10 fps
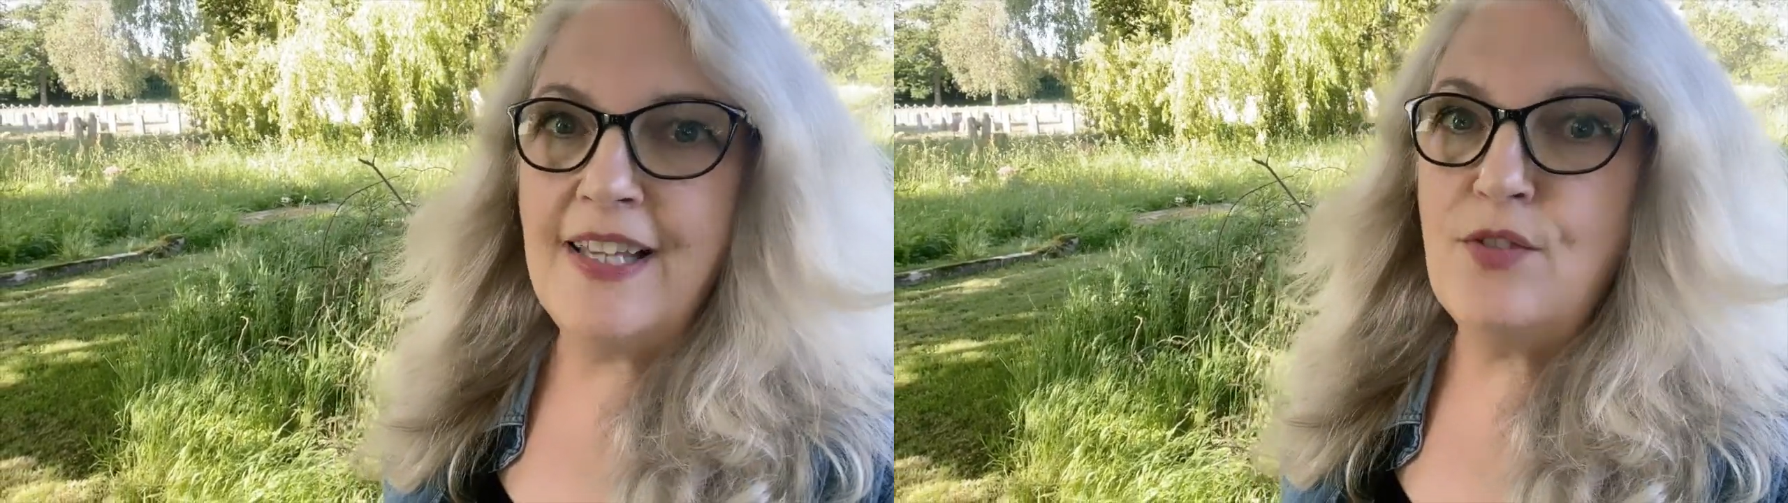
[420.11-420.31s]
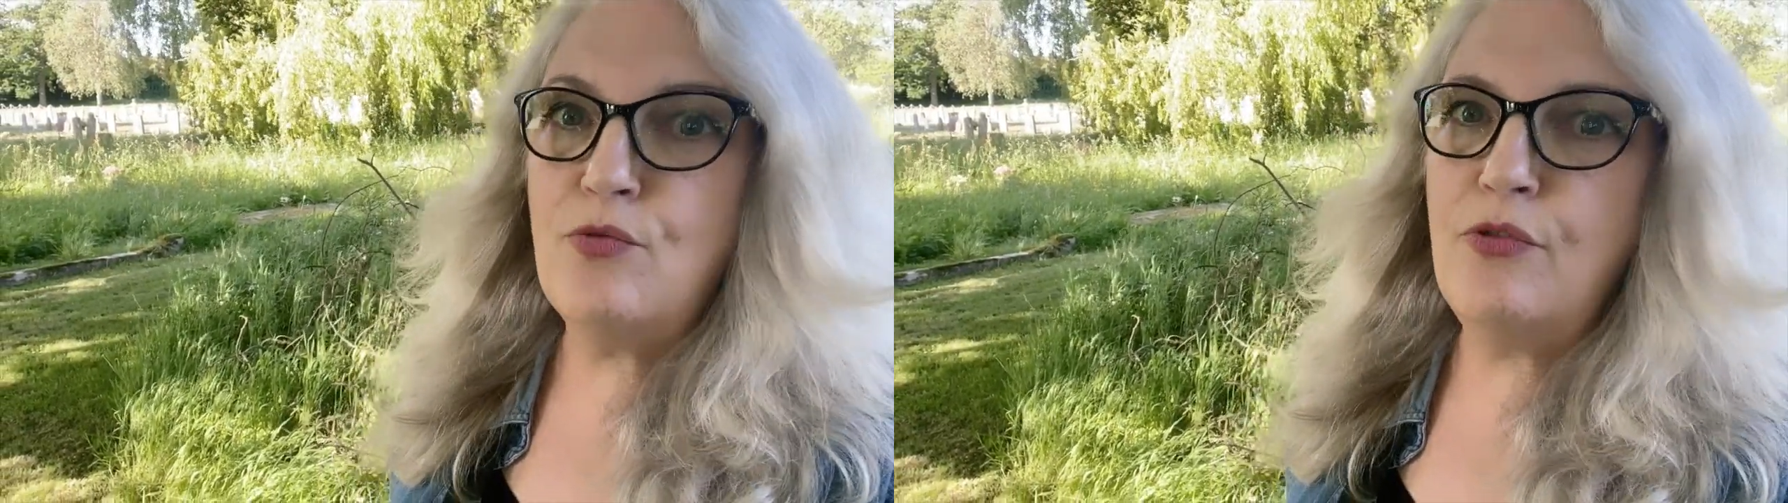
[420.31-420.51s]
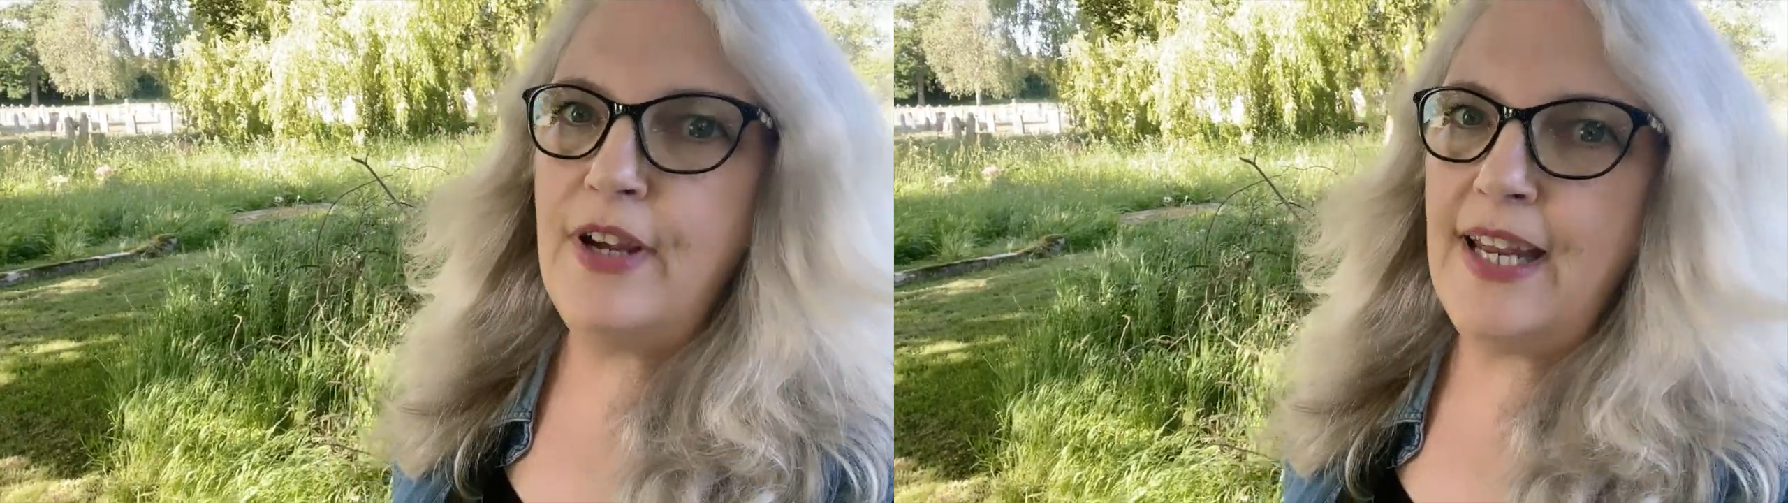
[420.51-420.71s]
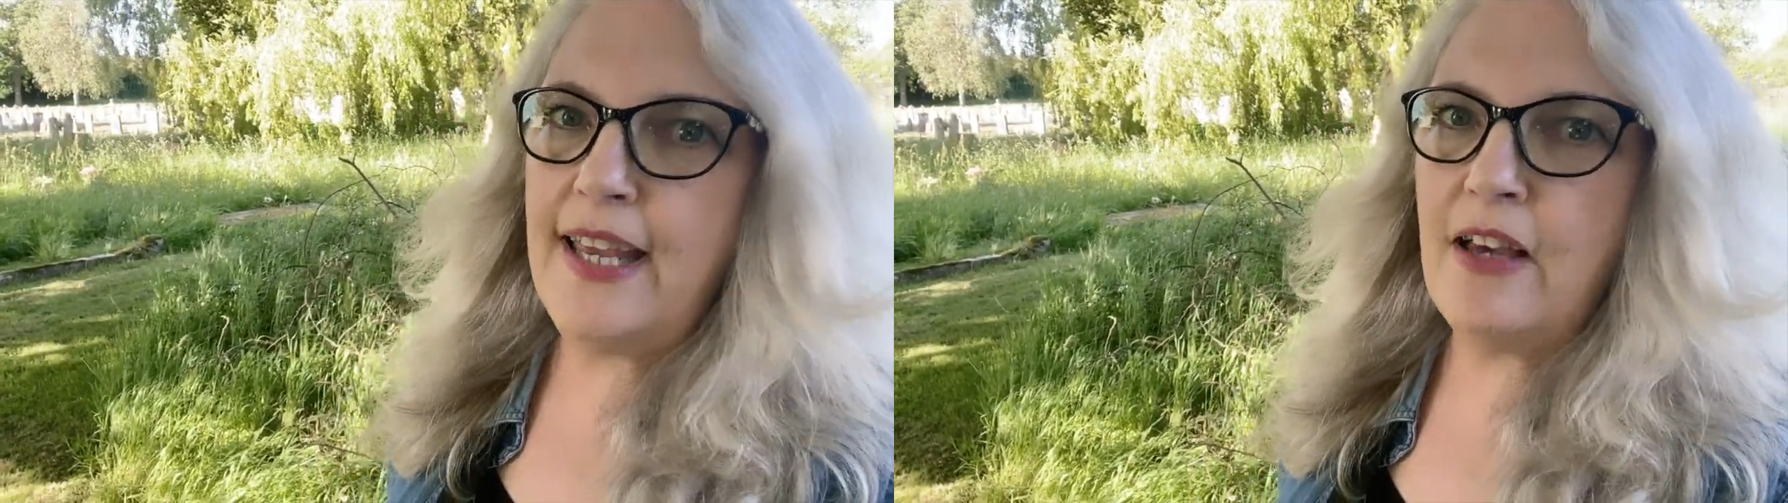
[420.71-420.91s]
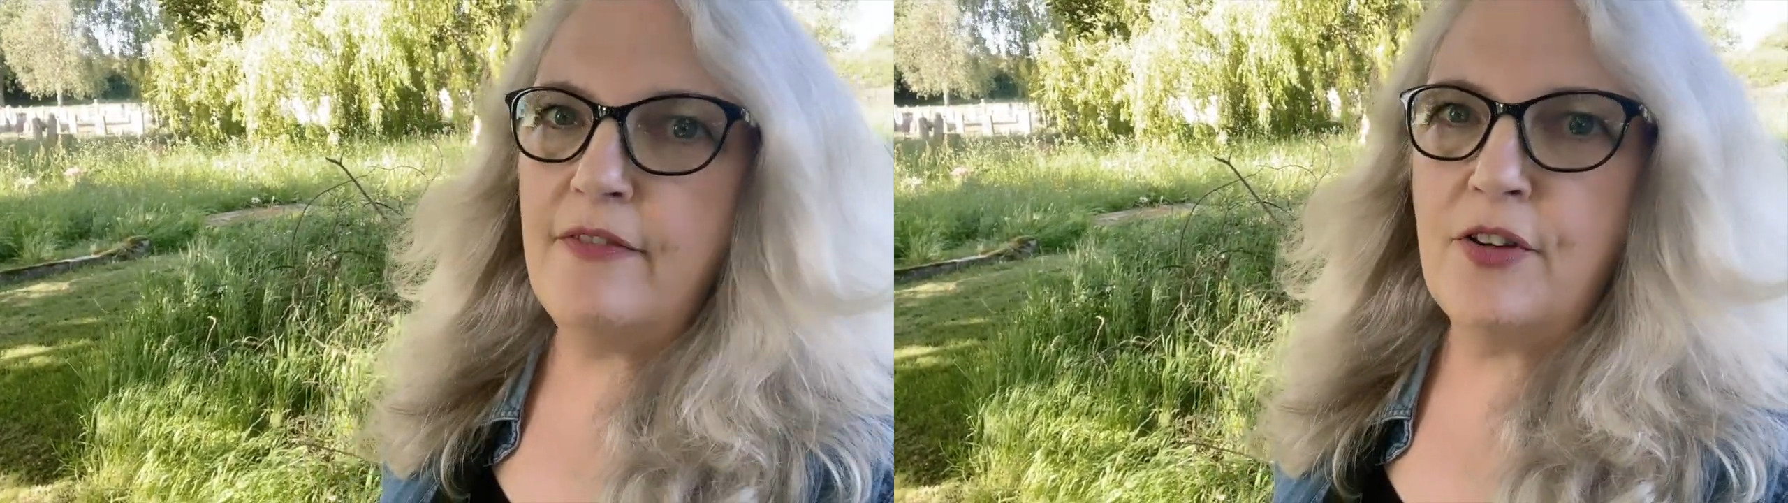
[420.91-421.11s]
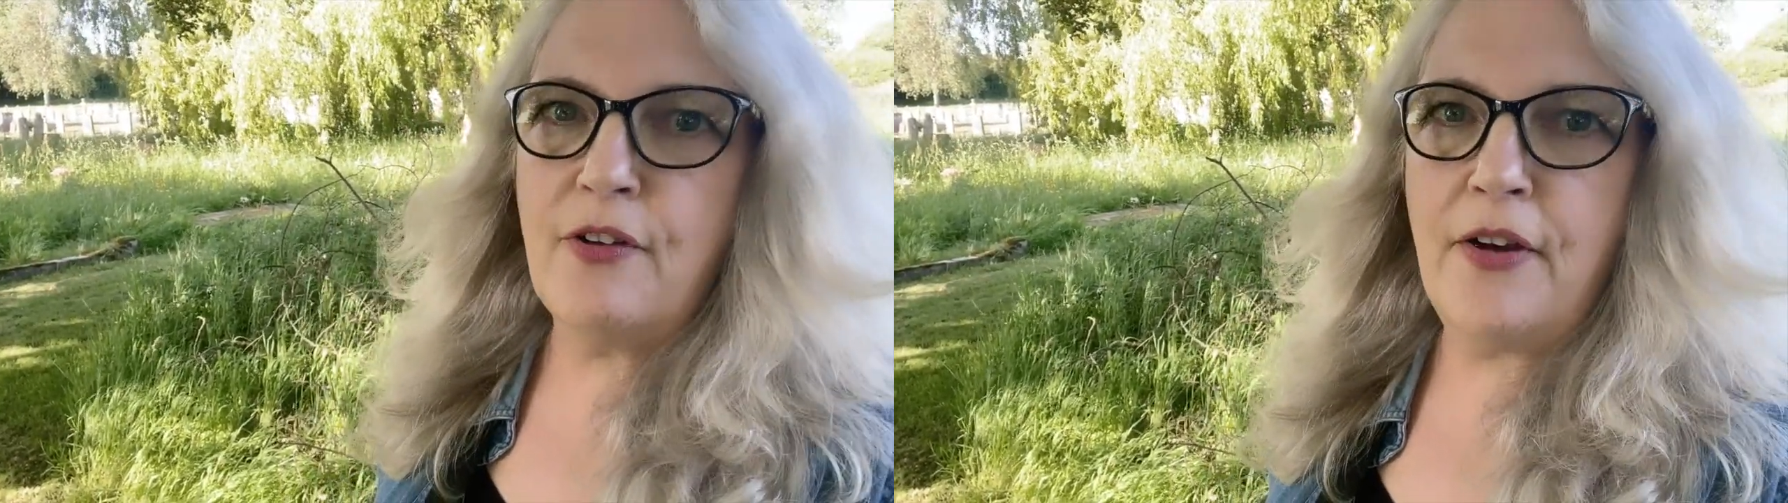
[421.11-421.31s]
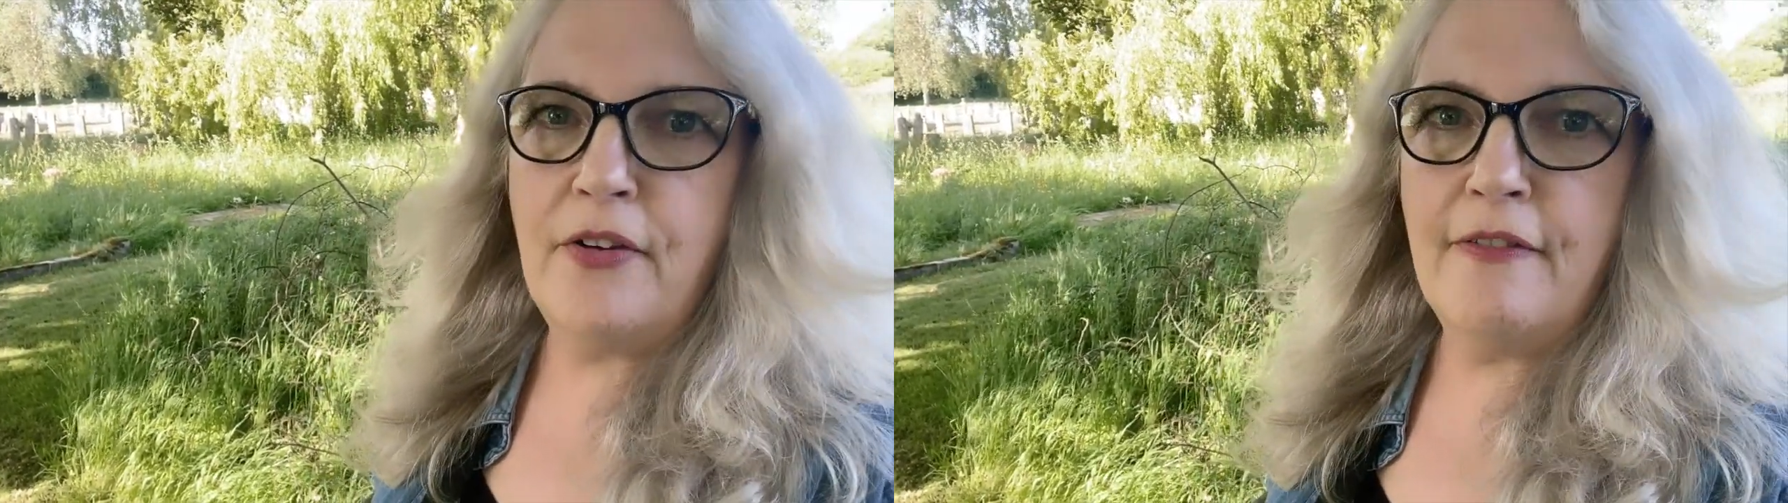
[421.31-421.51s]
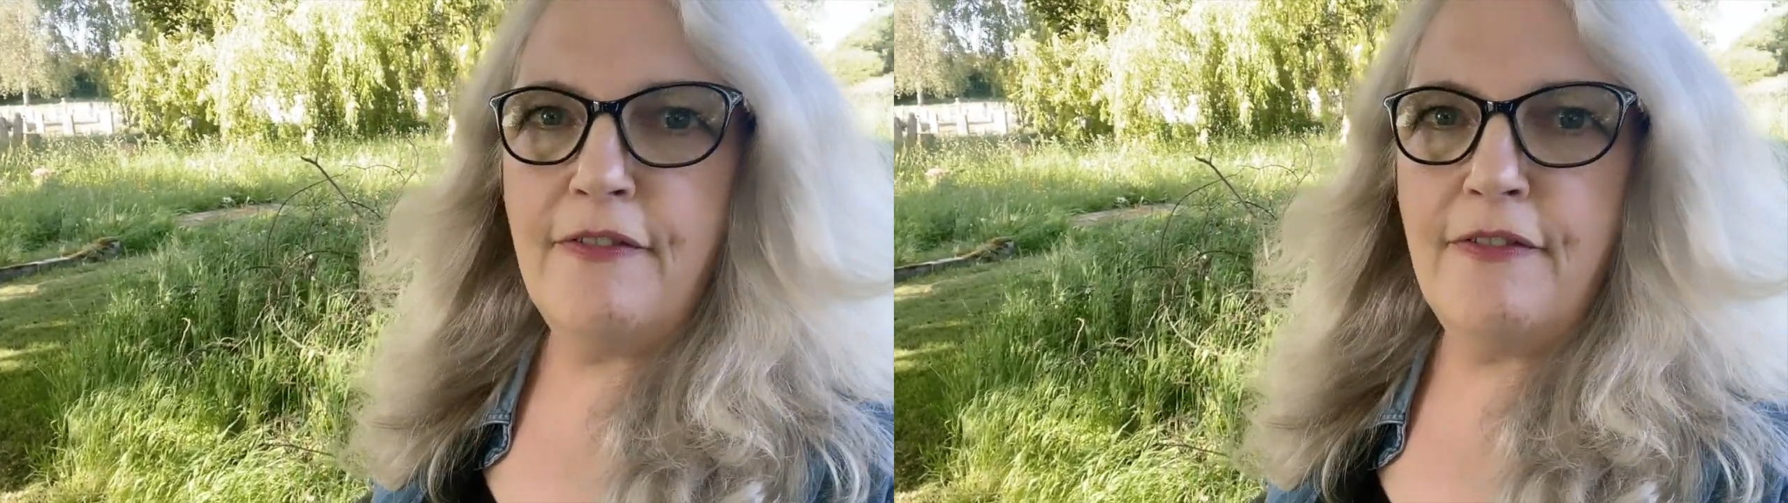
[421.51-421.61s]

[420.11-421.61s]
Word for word: is really overgrown and